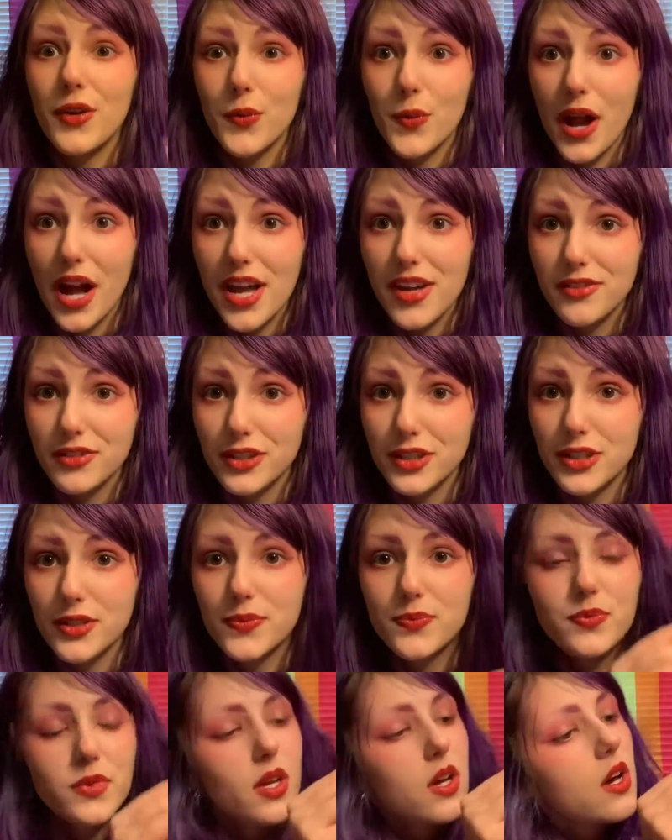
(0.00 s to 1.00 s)
Rival.
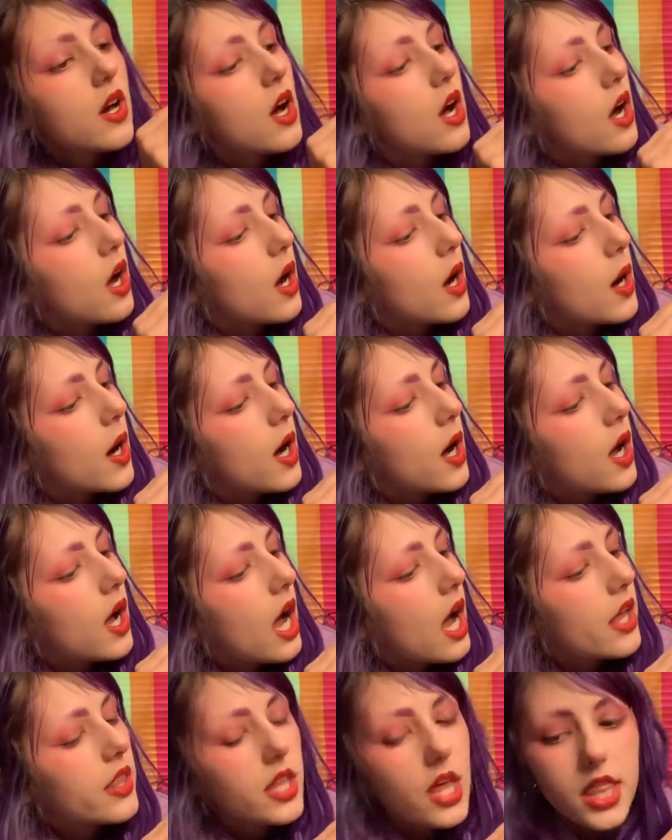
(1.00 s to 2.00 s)

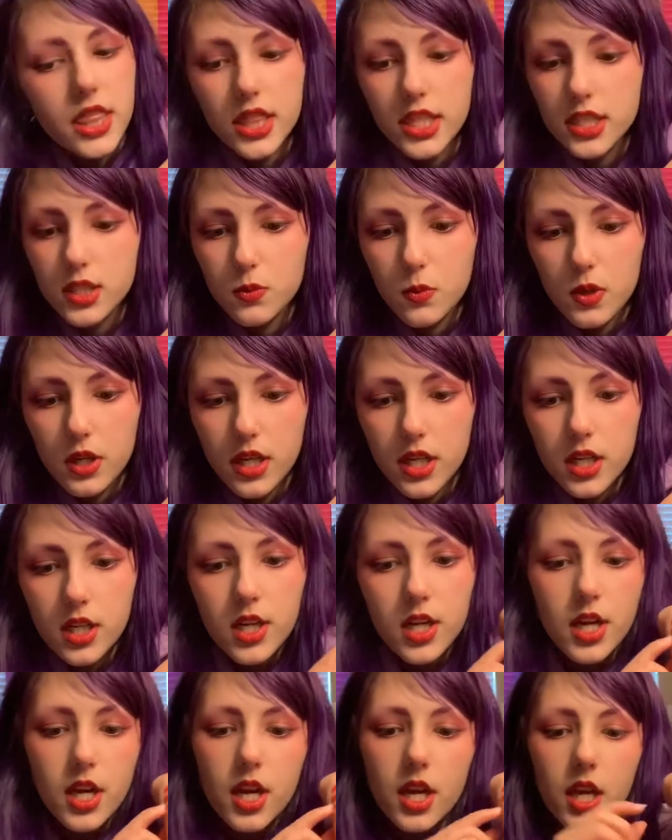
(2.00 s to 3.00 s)
And then this one
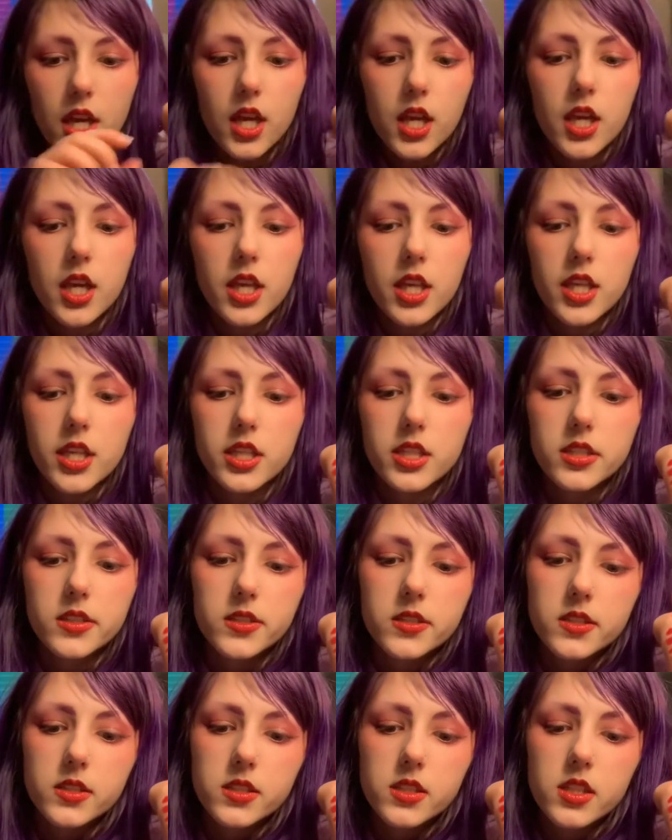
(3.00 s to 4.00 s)

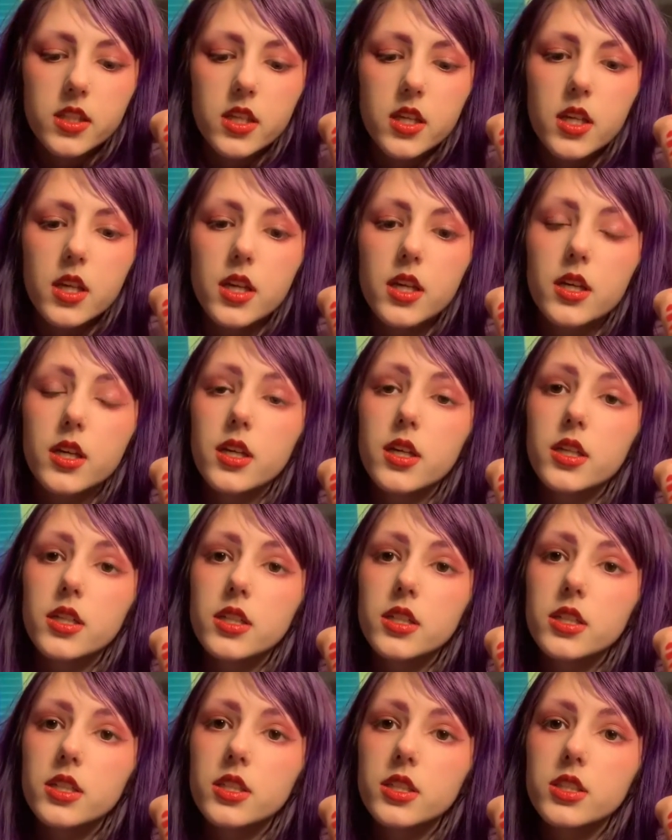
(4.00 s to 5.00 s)
is
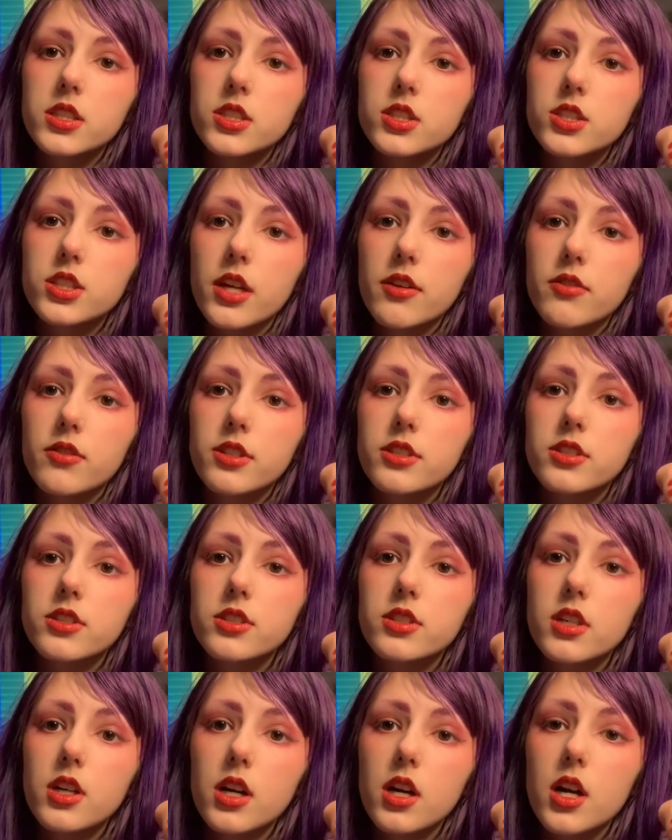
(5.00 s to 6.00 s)
Jeffree
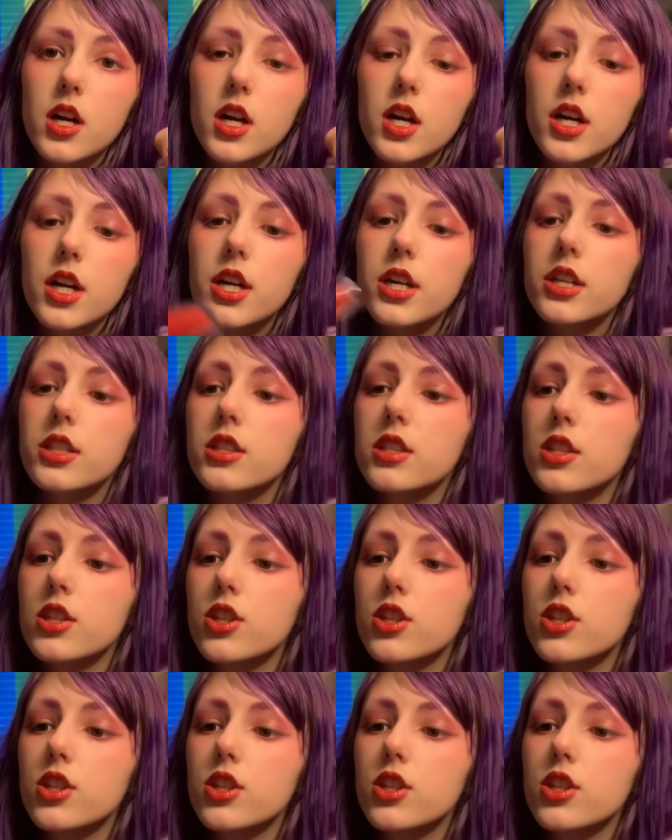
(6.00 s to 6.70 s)
Star in the